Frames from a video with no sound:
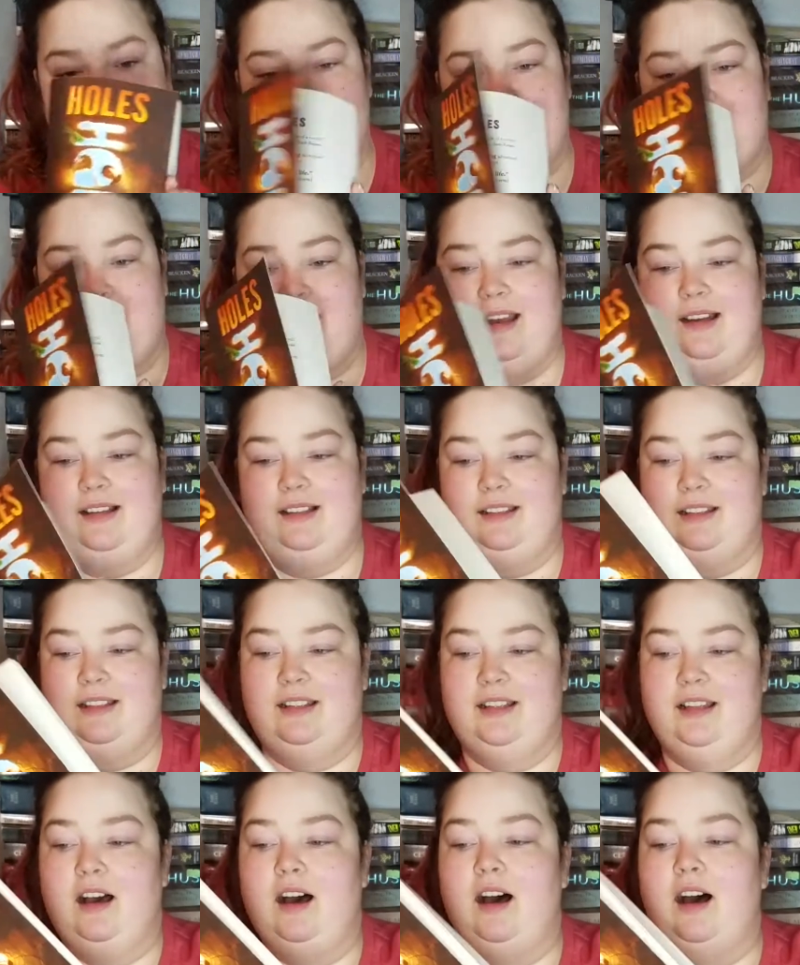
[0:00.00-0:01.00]
I
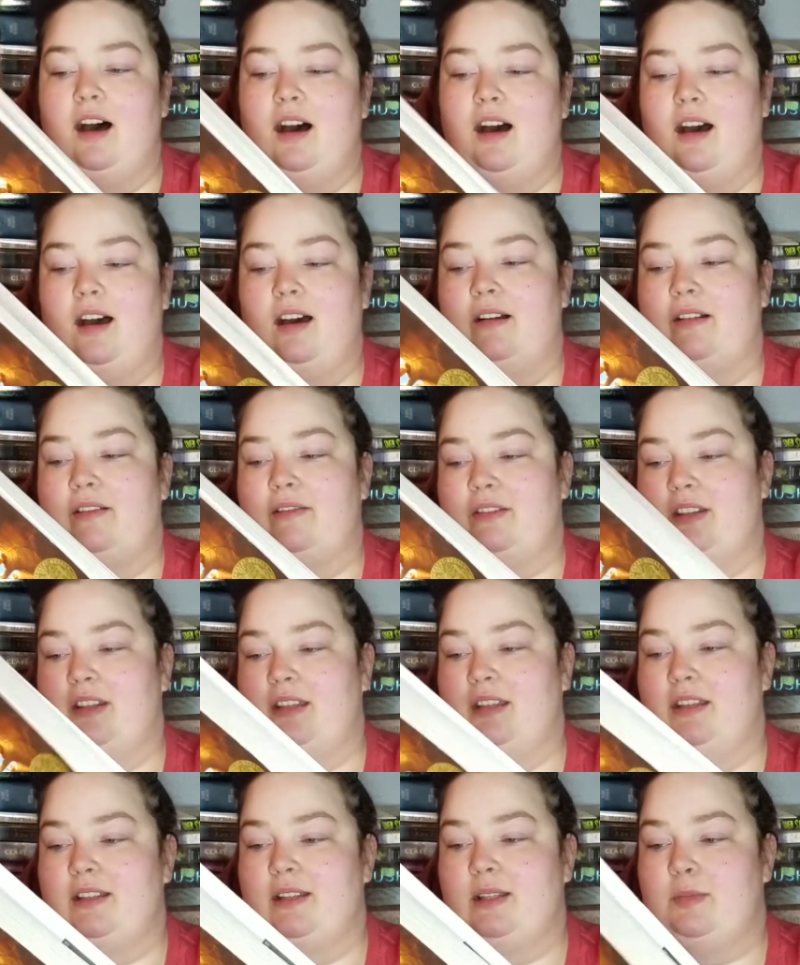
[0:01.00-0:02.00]
love
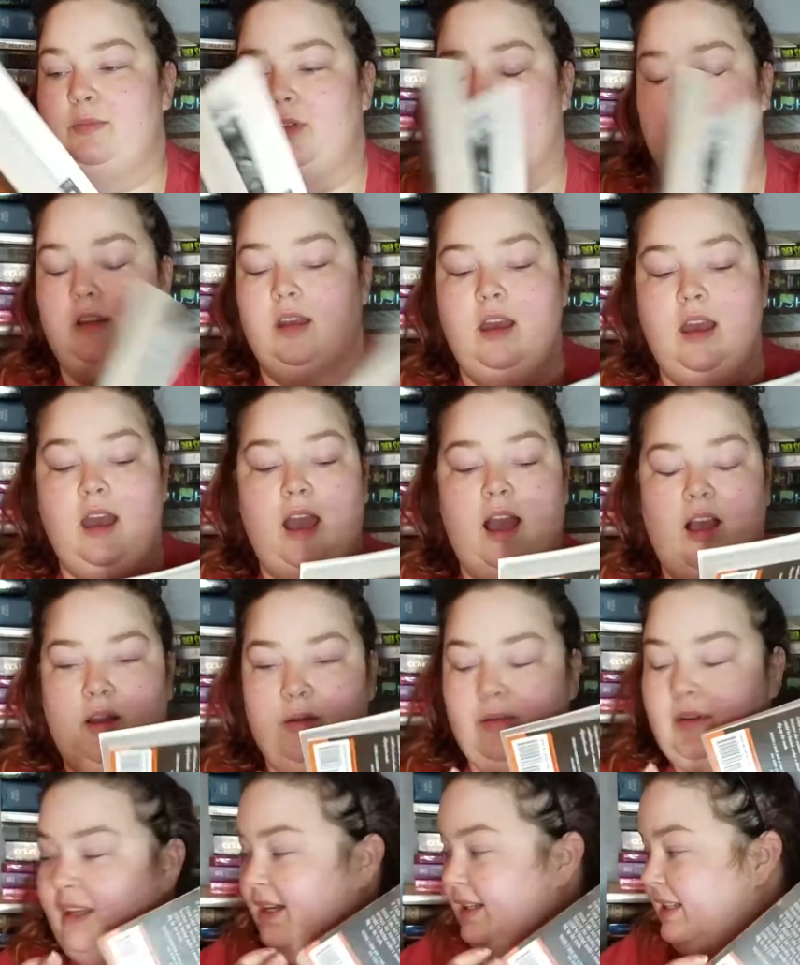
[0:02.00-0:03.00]
this. I would
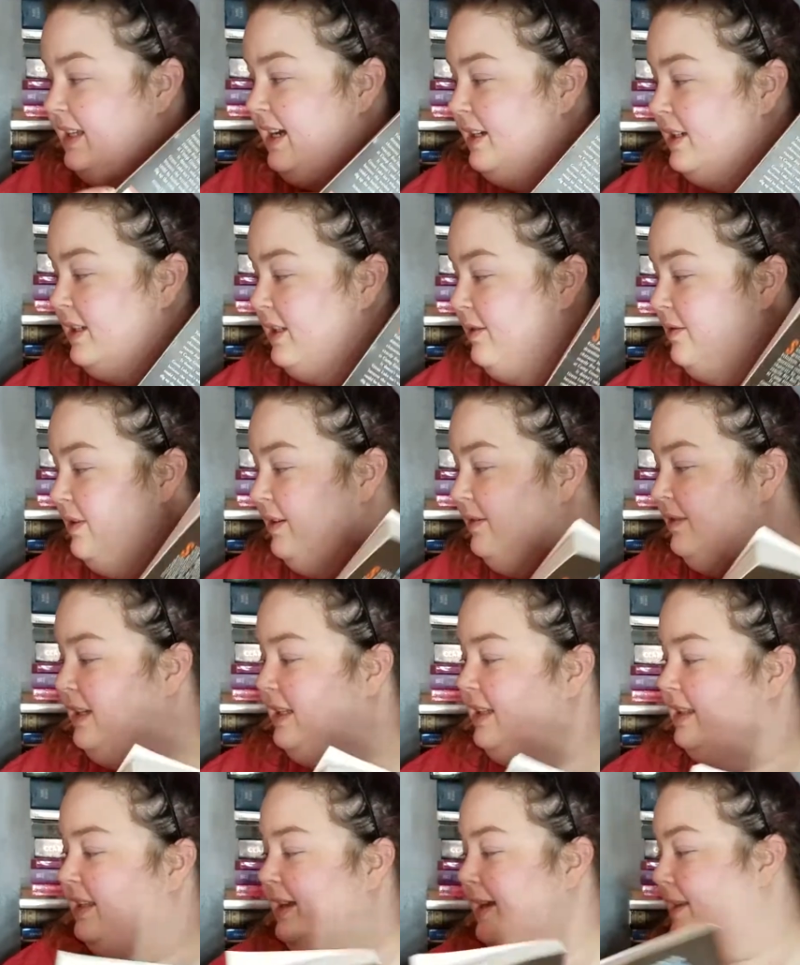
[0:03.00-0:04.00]
like to actually reread
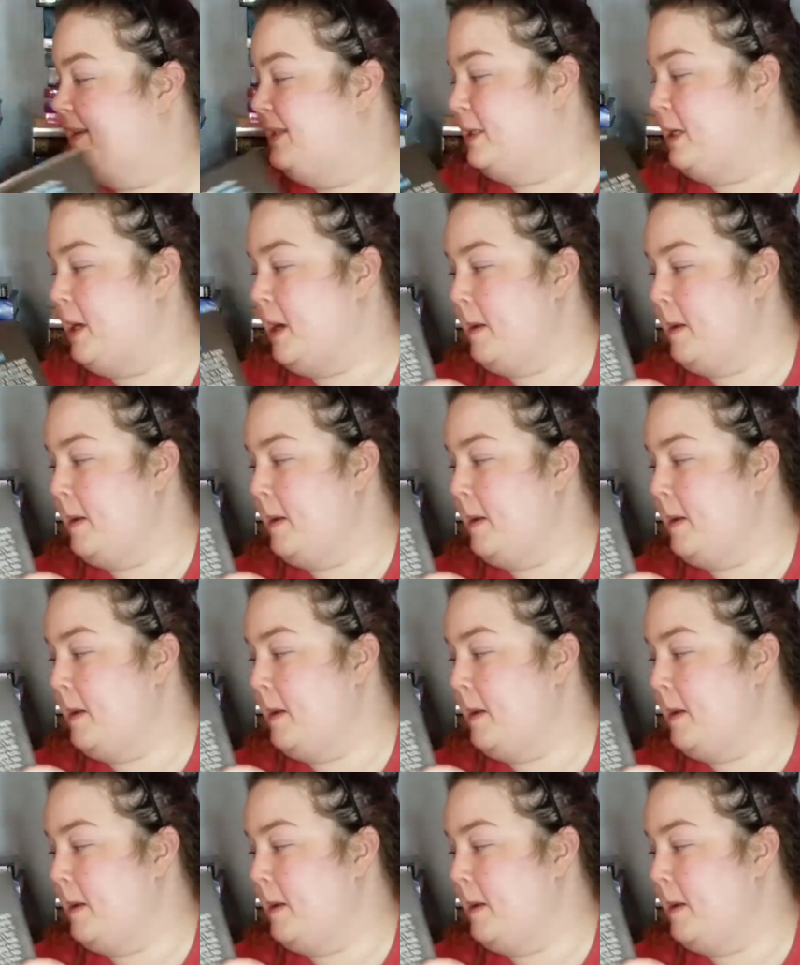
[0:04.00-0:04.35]
this.